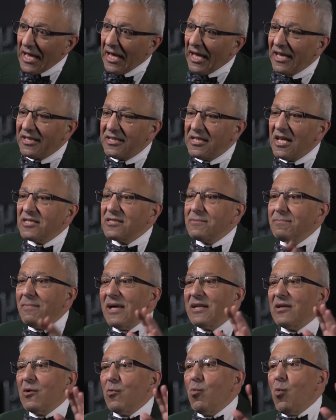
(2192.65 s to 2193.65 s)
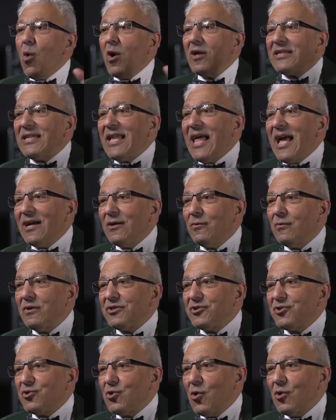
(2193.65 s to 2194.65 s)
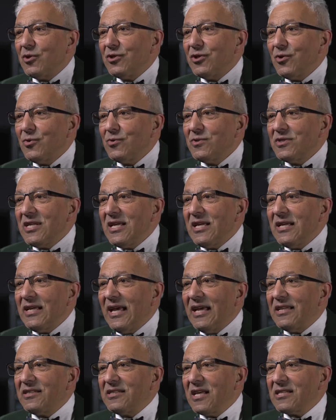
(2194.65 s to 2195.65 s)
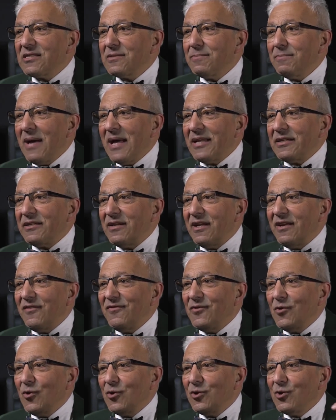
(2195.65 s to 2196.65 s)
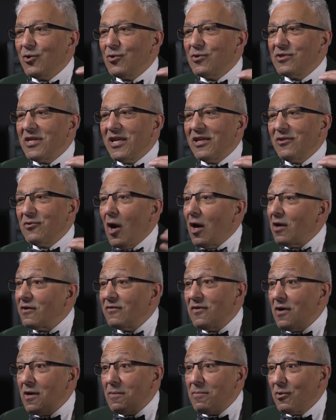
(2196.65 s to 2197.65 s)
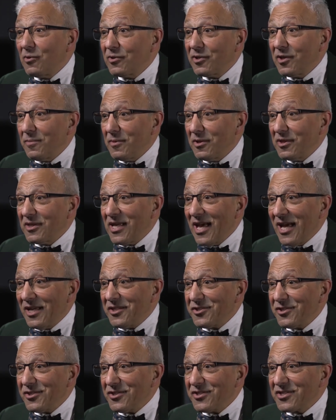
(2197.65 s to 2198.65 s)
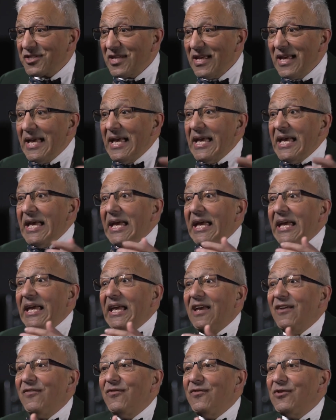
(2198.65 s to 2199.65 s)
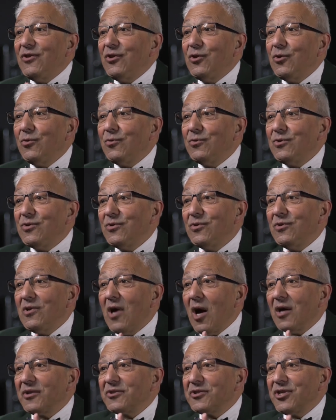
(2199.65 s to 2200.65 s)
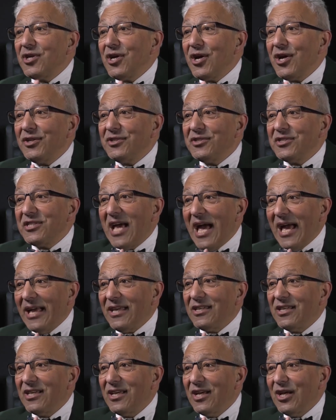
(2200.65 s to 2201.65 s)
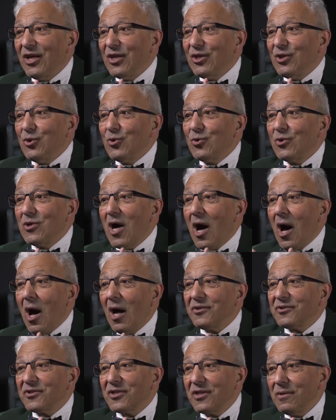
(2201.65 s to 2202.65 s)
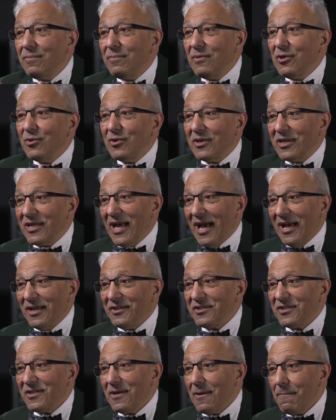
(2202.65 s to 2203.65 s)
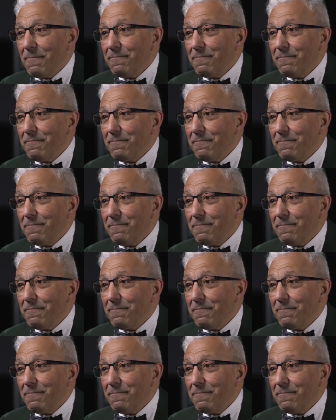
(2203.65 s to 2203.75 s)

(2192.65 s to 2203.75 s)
It doesn't matter what language you're using. It doesn't matter if you're using nonverbal communications. If you do not turn-take, you can't communicate.